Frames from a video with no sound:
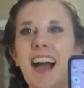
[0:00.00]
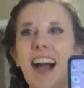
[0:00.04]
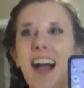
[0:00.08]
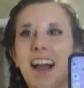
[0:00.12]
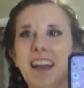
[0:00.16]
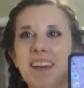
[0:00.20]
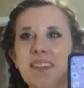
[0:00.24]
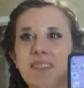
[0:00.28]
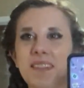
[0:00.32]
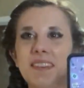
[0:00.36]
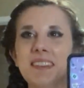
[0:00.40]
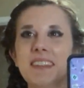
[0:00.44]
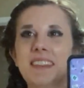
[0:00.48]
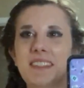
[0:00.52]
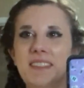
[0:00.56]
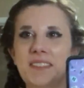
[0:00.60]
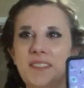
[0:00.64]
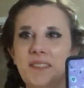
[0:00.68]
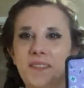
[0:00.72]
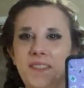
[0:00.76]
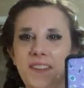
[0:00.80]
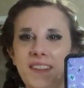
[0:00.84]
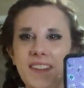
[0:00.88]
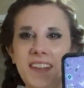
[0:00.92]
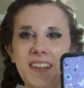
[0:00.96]
I really
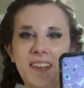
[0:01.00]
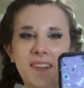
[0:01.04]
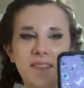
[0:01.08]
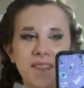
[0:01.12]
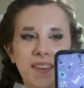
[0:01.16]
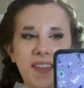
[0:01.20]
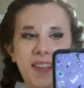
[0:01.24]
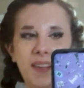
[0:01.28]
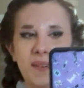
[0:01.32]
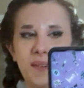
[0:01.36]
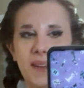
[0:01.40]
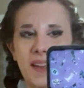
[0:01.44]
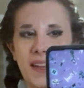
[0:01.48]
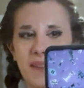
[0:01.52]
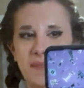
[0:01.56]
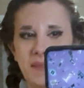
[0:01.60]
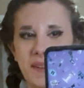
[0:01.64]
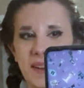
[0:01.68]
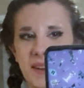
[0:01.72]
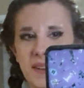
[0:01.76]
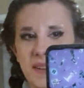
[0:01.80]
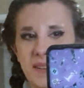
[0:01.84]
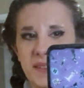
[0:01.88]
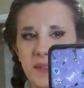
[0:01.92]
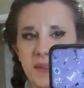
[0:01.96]
do feel like a video
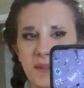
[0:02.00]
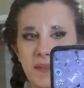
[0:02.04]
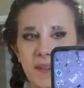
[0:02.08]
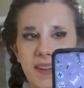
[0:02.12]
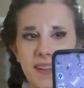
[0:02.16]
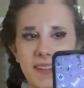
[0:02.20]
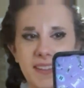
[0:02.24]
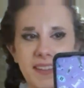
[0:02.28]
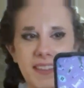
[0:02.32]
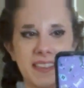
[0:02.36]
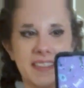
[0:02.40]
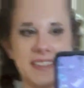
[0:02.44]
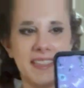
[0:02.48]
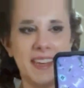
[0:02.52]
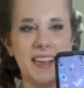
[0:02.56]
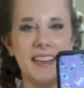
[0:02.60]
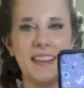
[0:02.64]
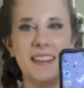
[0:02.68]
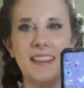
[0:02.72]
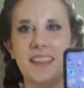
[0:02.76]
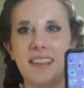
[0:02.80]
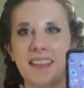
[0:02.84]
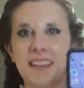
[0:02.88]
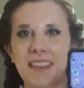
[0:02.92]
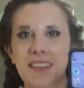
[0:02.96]
game character wearing this.
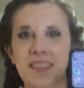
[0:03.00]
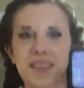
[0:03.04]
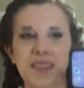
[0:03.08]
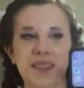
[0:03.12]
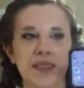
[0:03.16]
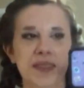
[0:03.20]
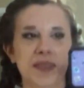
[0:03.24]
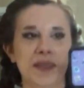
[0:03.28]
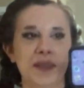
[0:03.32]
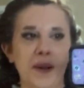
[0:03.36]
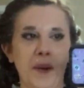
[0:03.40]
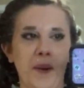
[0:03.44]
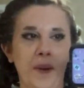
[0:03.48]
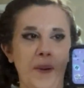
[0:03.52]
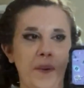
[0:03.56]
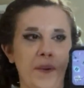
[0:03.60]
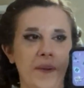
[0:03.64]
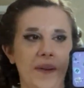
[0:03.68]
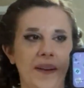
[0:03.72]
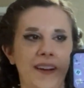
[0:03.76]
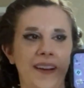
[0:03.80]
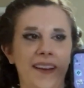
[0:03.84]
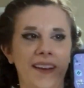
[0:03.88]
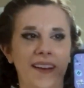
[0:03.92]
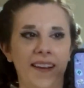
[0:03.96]
I think it is
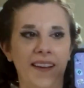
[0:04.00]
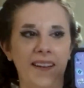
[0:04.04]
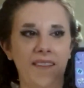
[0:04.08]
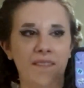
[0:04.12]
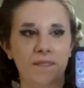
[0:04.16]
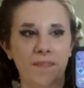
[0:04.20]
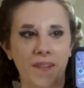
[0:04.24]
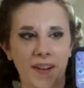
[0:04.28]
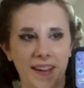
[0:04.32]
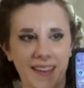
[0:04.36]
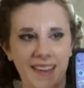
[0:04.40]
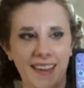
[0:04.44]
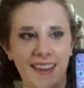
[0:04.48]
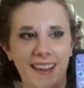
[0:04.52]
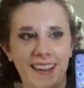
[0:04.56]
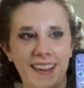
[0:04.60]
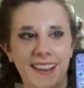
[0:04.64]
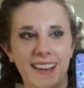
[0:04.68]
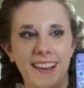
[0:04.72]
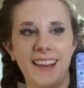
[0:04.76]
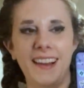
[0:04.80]
so funny.